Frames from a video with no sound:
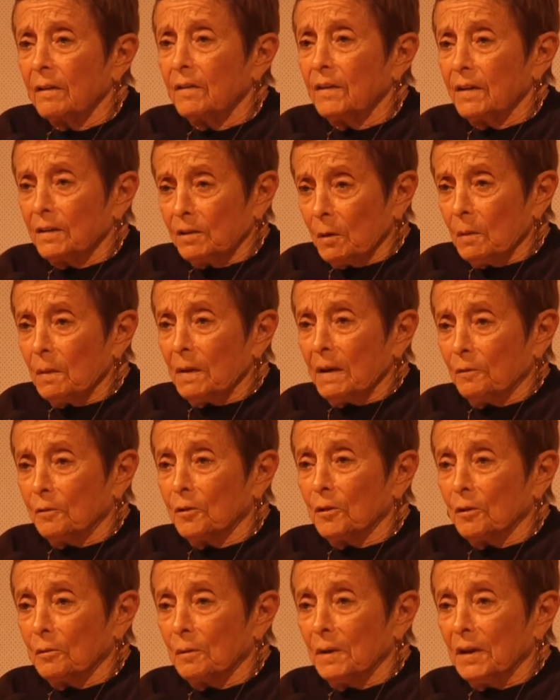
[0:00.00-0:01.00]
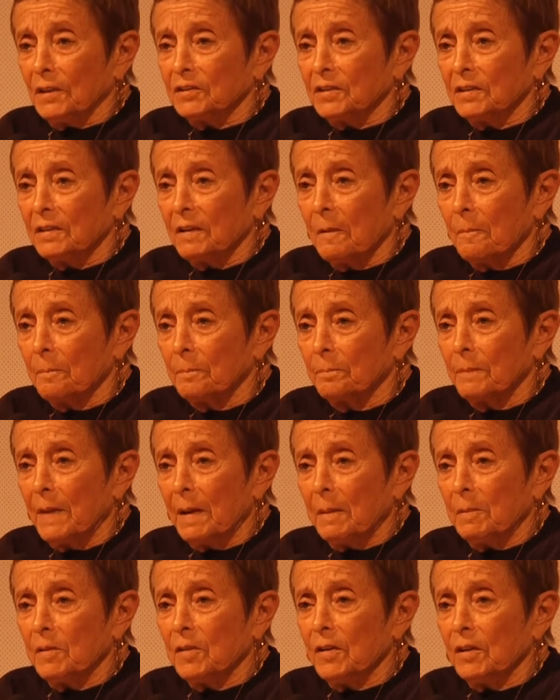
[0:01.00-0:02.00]
they're doing it for a reason.
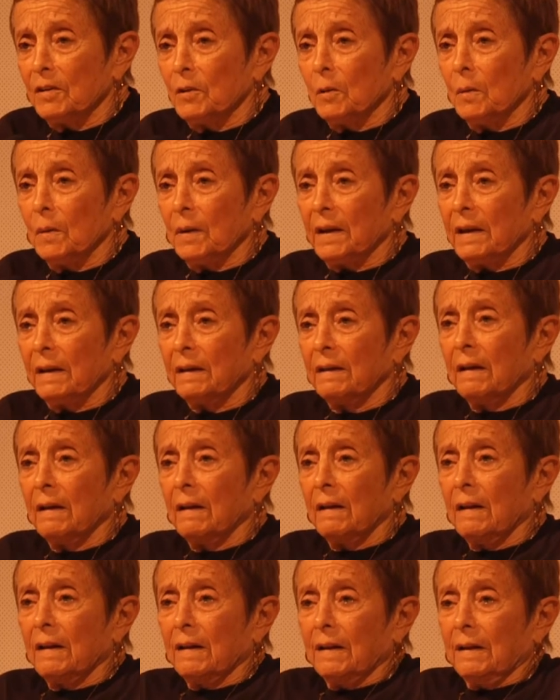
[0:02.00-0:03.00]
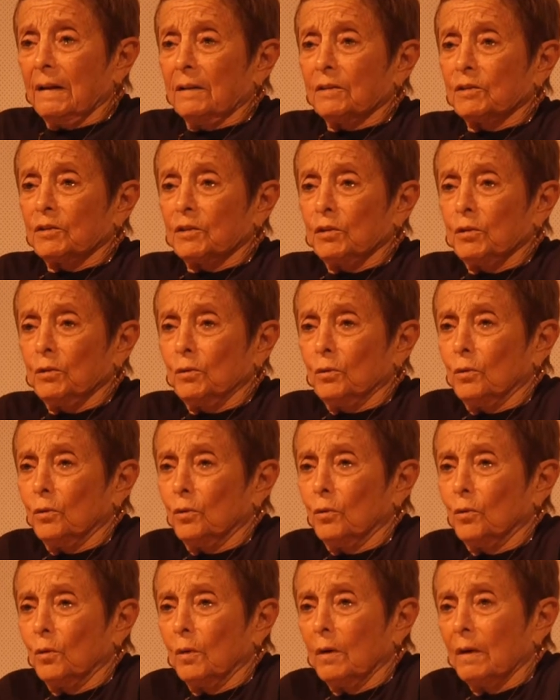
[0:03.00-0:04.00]
Maybe they're doing it
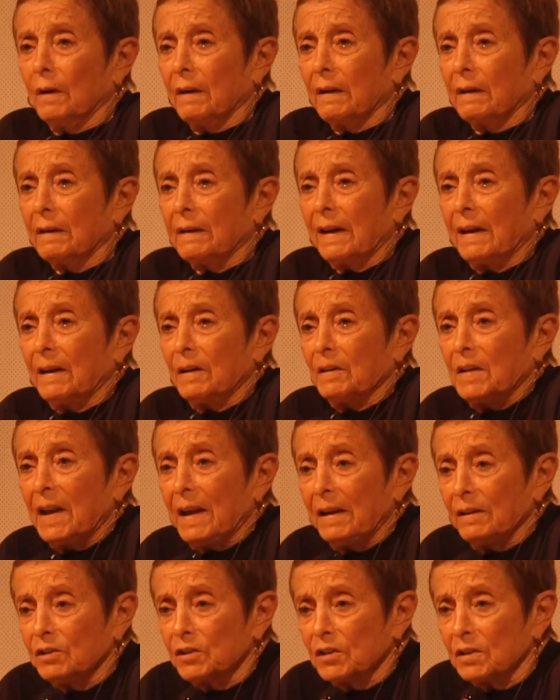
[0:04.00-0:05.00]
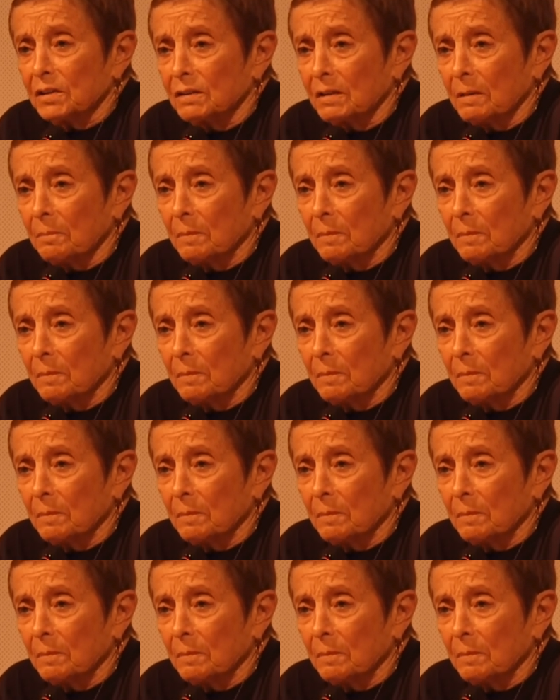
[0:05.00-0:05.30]
to get attention.